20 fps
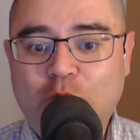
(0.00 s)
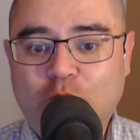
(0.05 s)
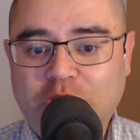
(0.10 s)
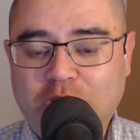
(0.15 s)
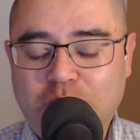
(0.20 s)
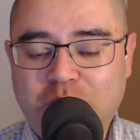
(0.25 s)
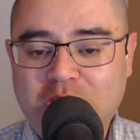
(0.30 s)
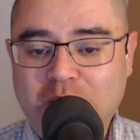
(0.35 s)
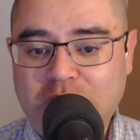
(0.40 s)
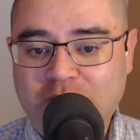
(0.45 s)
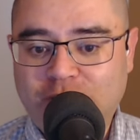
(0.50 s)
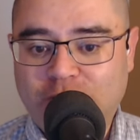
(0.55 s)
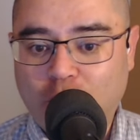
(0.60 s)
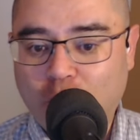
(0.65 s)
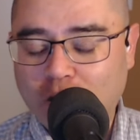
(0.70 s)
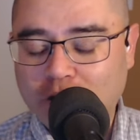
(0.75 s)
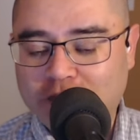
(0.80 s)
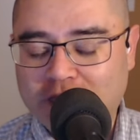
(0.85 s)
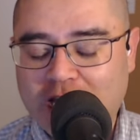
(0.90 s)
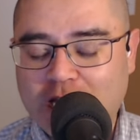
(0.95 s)
with a
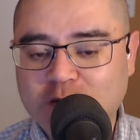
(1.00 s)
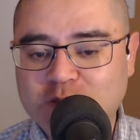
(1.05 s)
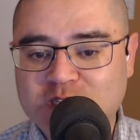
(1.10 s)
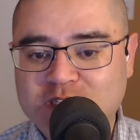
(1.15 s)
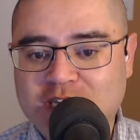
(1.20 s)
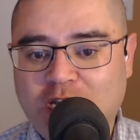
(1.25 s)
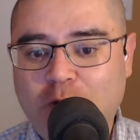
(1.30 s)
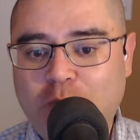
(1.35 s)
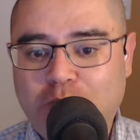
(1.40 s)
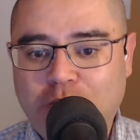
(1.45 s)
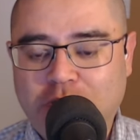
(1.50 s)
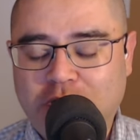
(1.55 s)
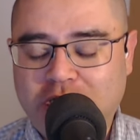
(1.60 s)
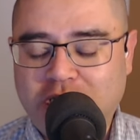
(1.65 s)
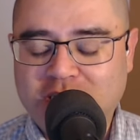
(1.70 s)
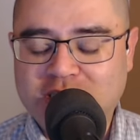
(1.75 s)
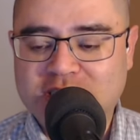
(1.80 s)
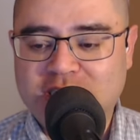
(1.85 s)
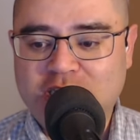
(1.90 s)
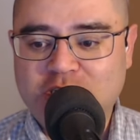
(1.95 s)
PB4000 output
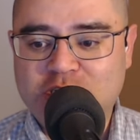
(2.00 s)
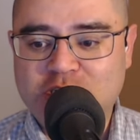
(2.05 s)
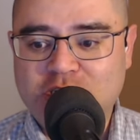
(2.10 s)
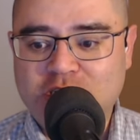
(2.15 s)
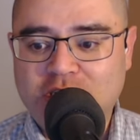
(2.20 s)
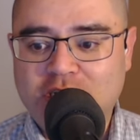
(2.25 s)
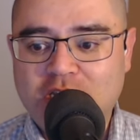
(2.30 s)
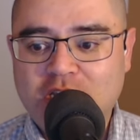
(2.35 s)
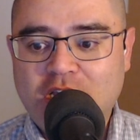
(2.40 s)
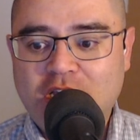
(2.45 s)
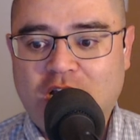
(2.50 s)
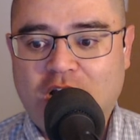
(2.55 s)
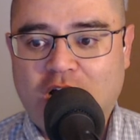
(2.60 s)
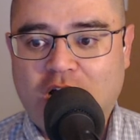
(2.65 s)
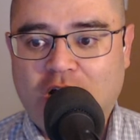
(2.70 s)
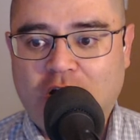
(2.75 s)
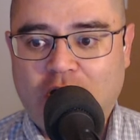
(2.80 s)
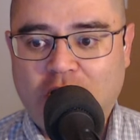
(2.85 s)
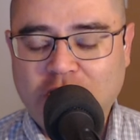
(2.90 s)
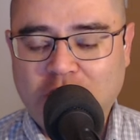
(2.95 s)
and extension uh,